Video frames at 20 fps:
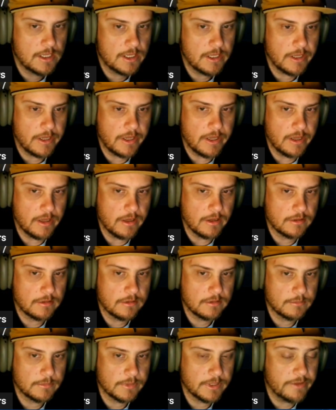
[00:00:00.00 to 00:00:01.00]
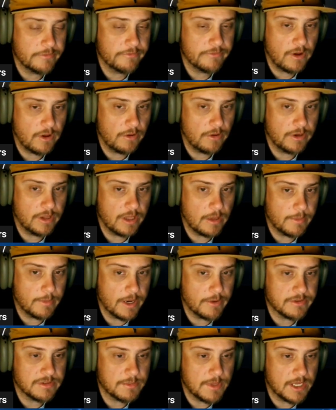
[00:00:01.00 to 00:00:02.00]
Uh, but they followed it. I
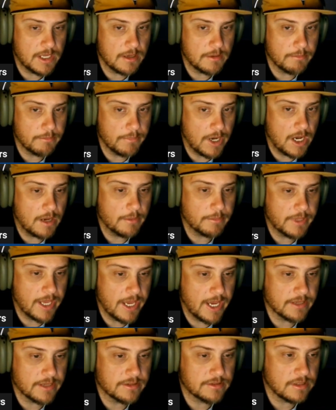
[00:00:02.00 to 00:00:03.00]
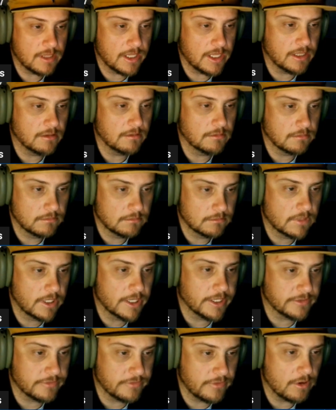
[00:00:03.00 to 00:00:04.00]
mean, I was making bomb casts like
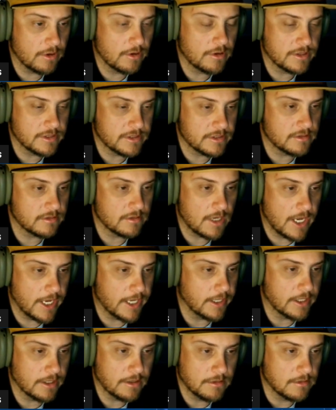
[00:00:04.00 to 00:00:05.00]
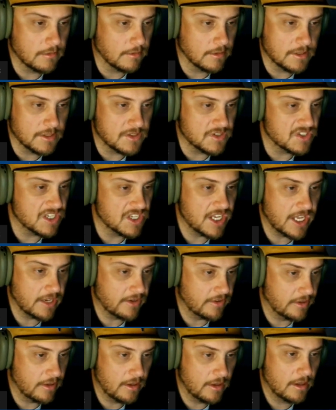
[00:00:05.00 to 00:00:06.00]
as far as I could zing
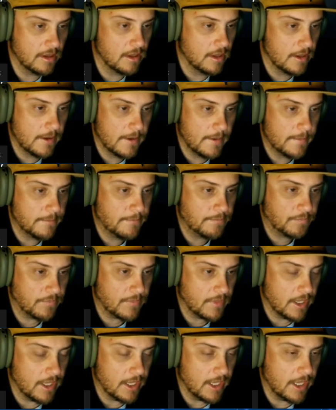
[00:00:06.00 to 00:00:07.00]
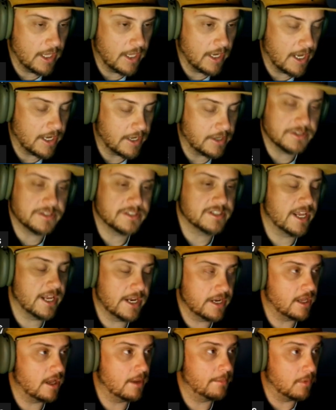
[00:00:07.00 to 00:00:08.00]
it, mm -hmm. and I could
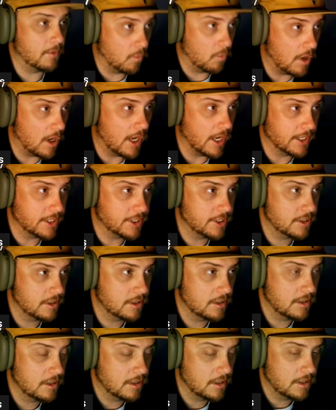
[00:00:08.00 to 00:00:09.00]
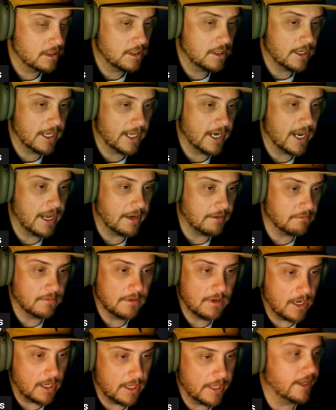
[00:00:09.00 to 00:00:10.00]
stand up and watch and I
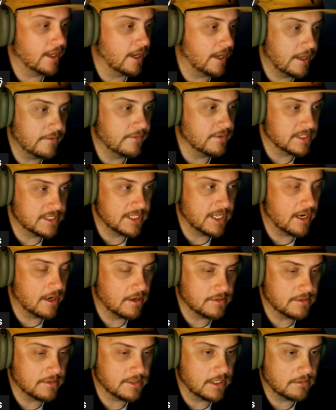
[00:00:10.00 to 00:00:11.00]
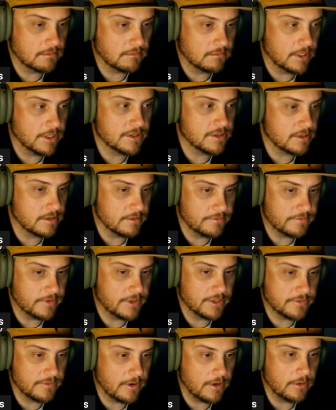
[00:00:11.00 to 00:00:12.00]
like I even said it. I was like, "There's a
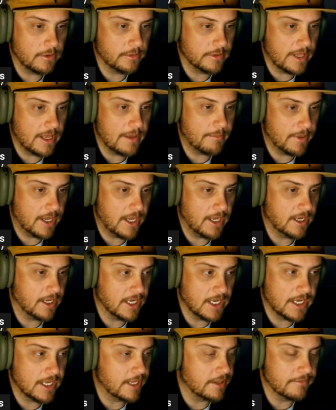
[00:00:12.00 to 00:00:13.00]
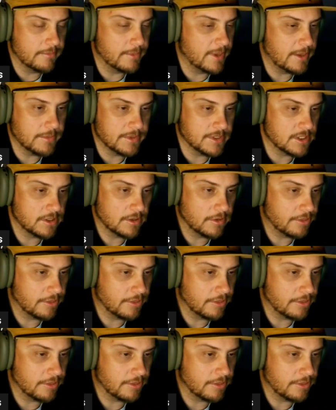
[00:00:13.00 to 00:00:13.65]
fish following that bait," and the bait was still